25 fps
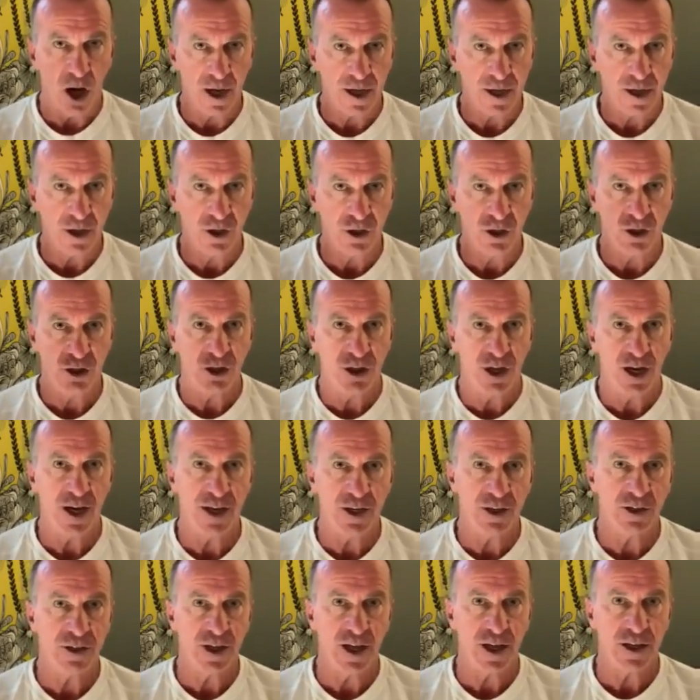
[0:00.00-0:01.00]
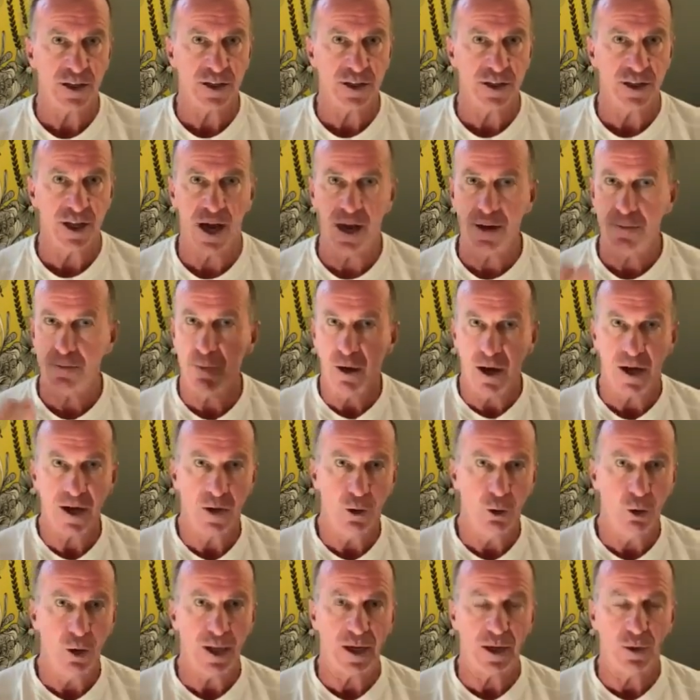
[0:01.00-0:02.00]
I can change that state by
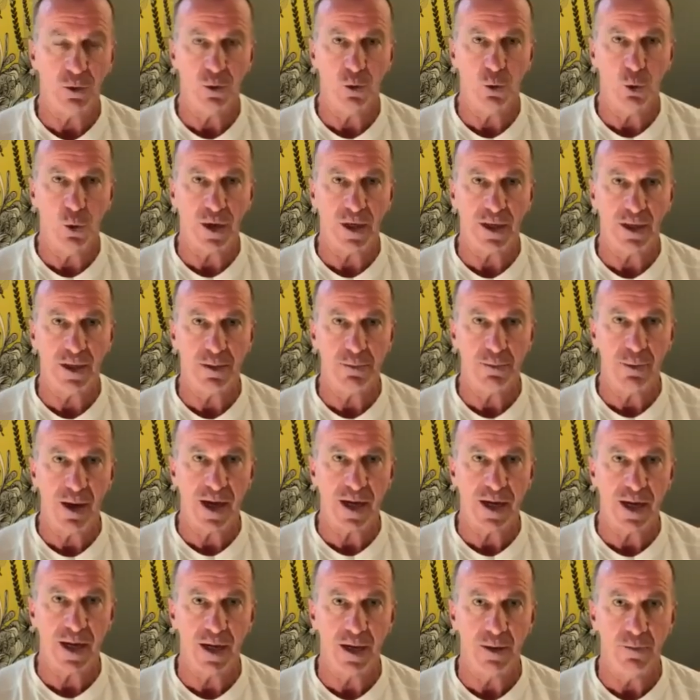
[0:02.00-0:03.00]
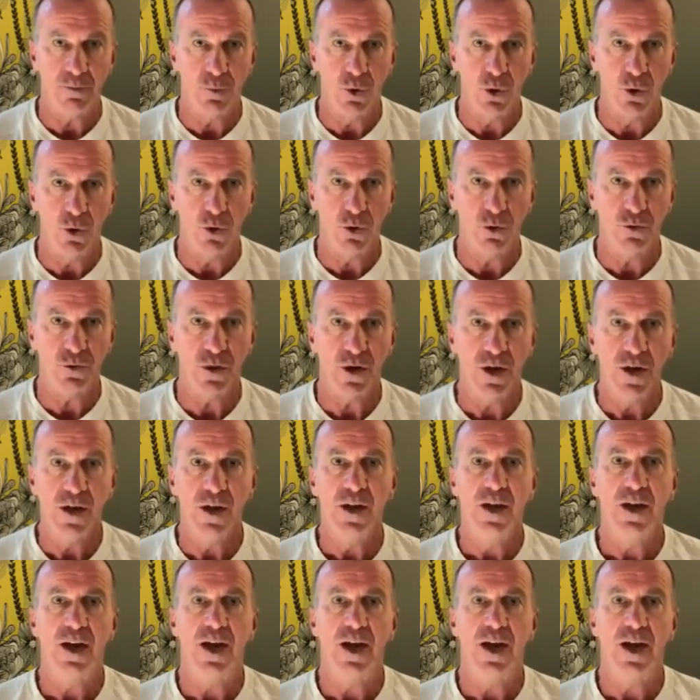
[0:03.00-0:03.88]
quick, quickly making a move